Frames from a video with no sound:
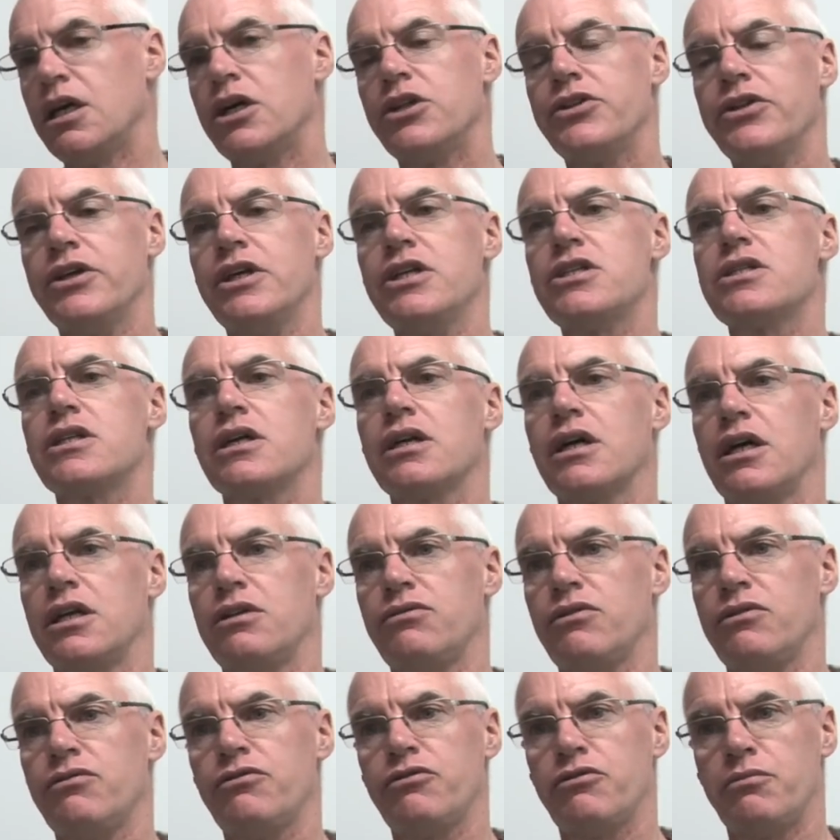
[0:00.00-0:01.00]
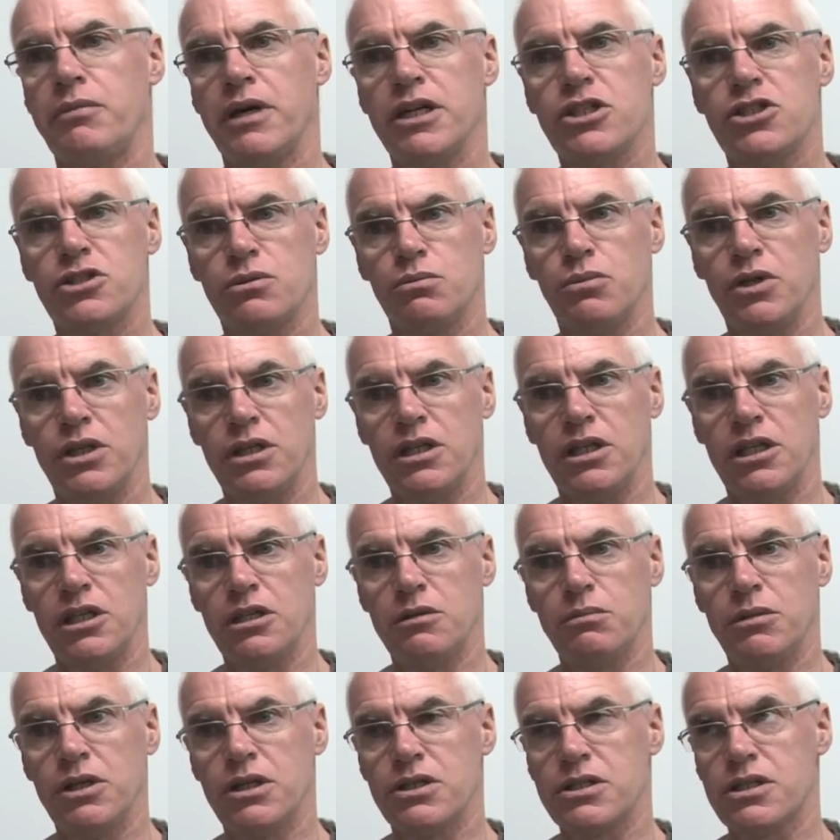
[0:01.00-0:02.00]
These are the kind of information we need,
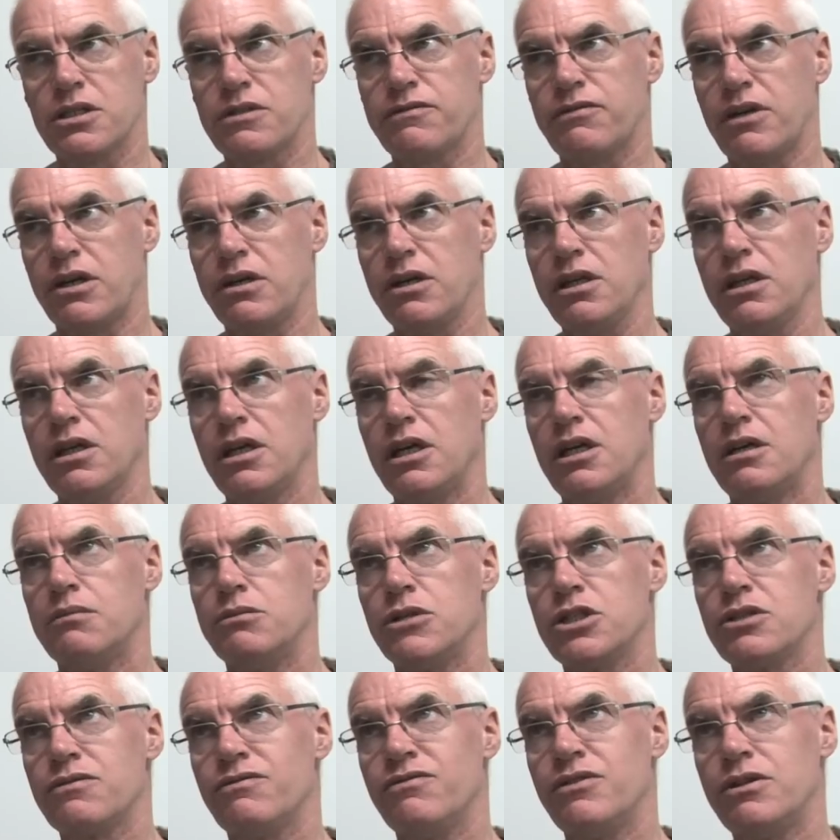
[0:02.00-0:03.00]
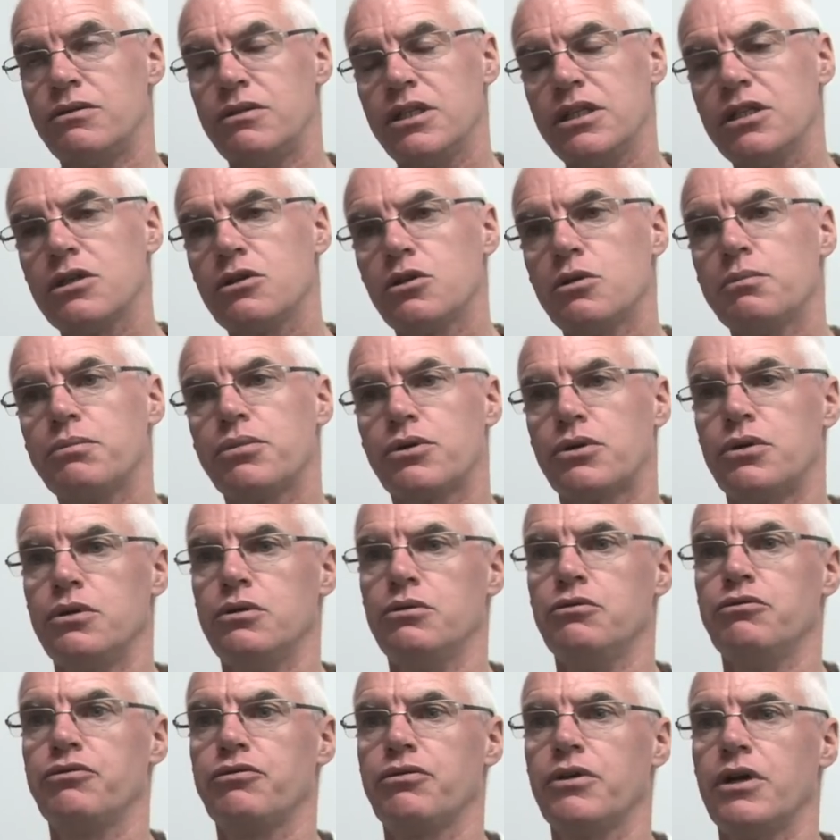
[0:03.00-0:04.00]
because it's very much veridical
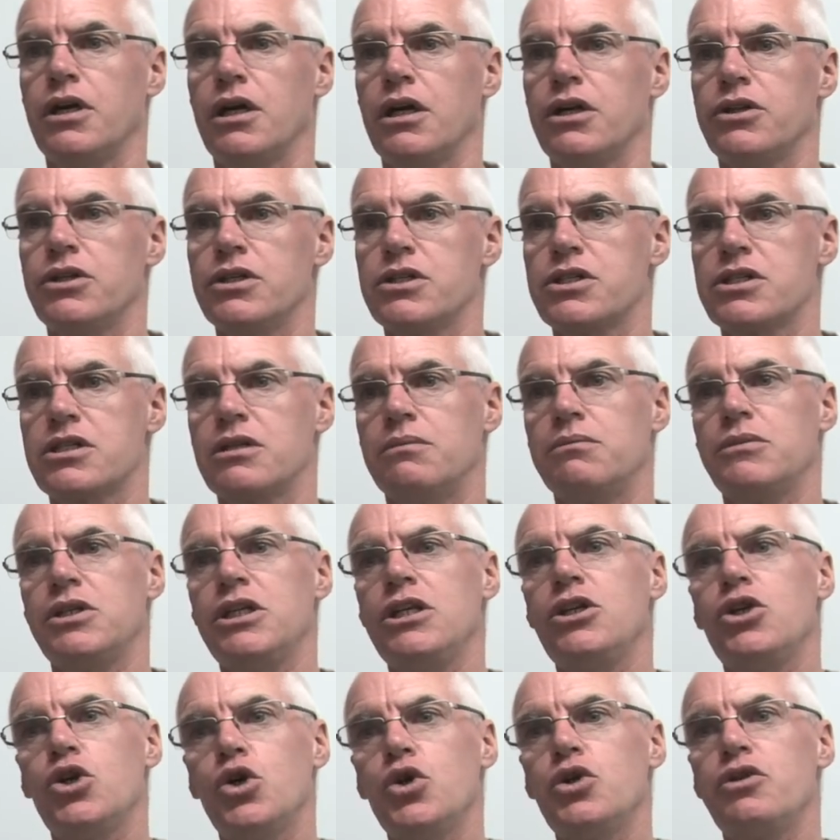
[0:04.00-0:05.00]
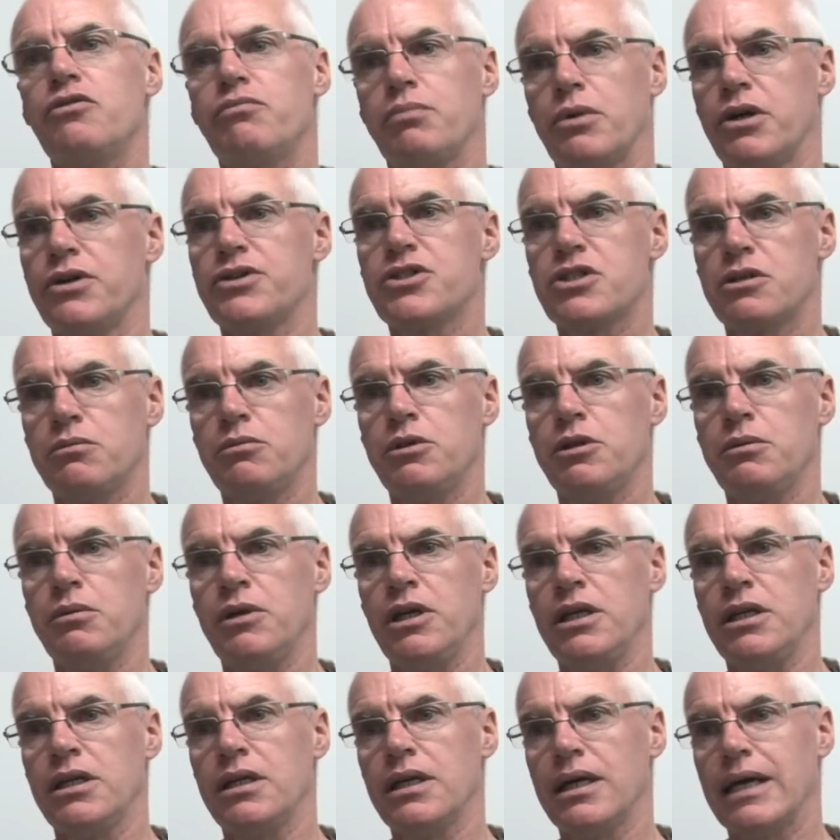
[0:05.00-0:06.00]
proof that somebody could have possibly
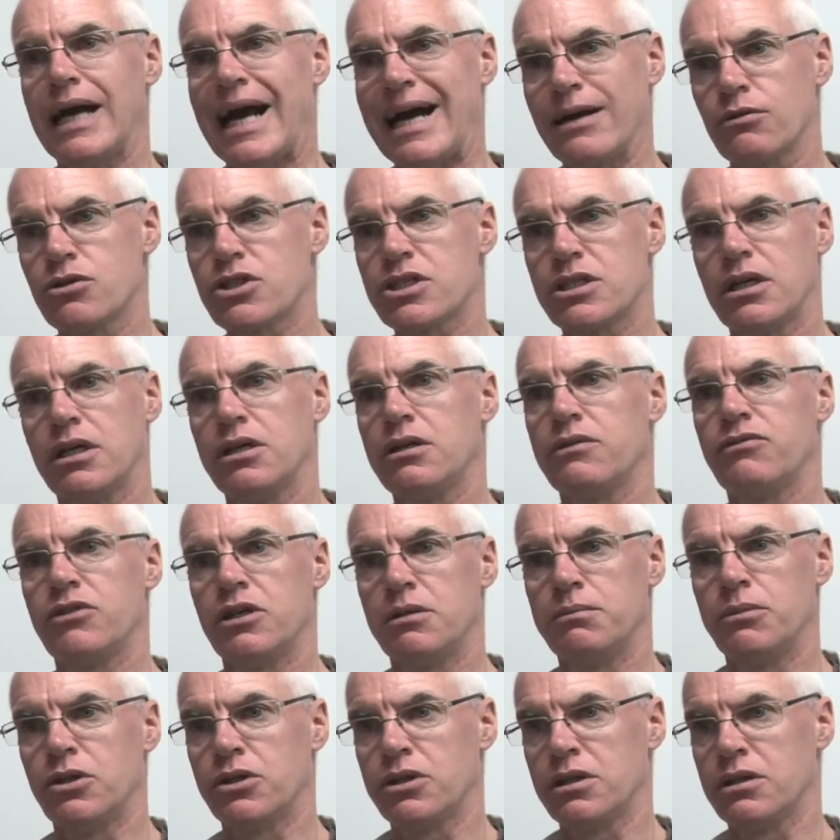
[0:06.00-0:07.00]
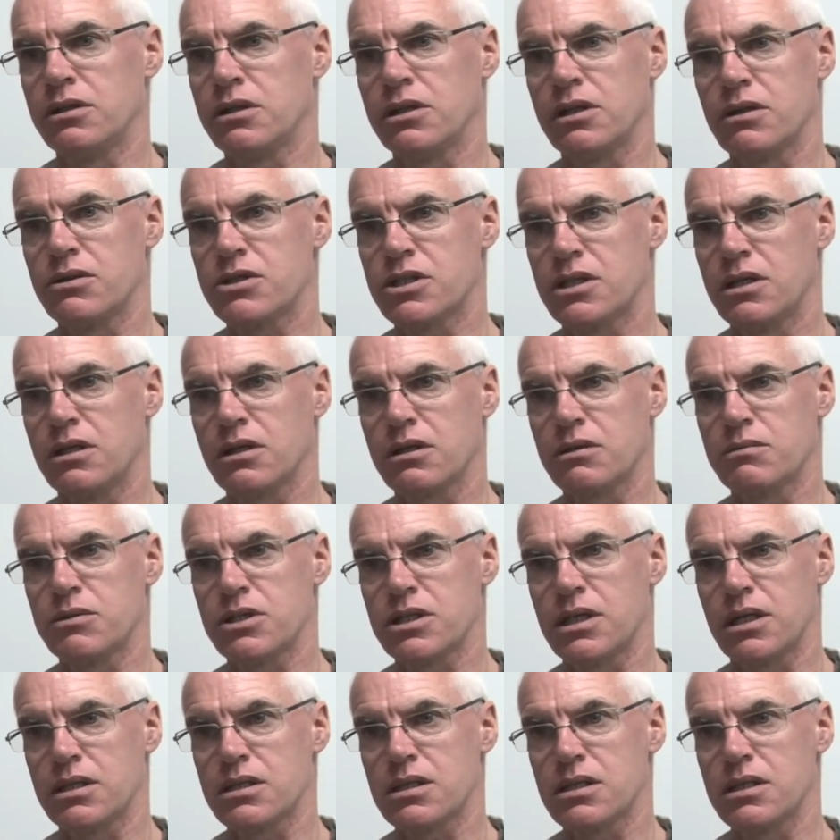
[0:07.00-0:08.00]
been outside of their body under those
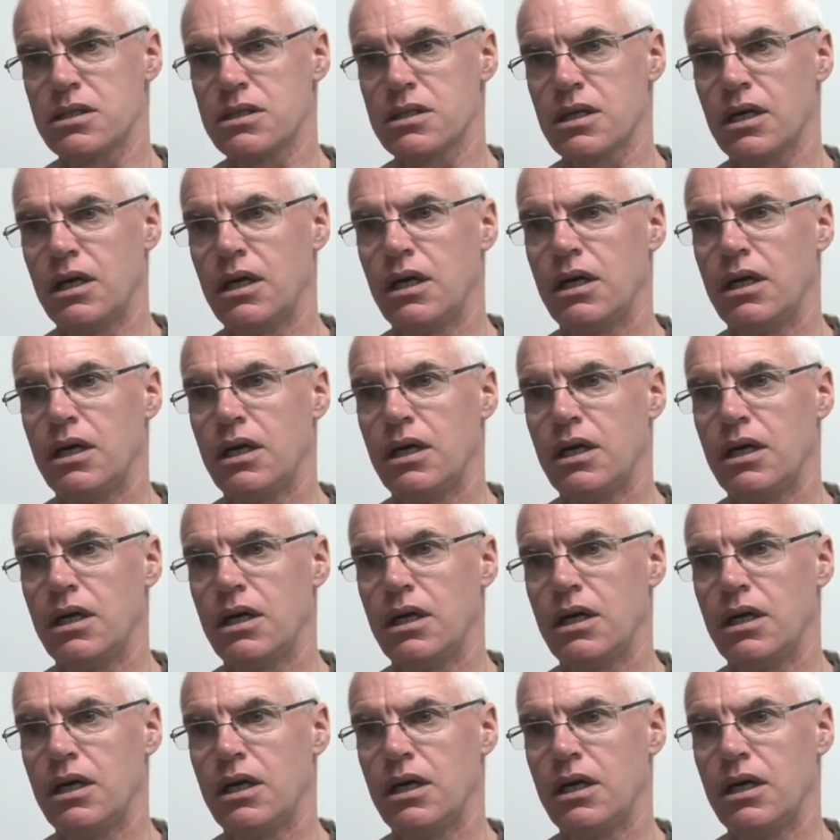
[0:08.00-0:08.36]
circumstances.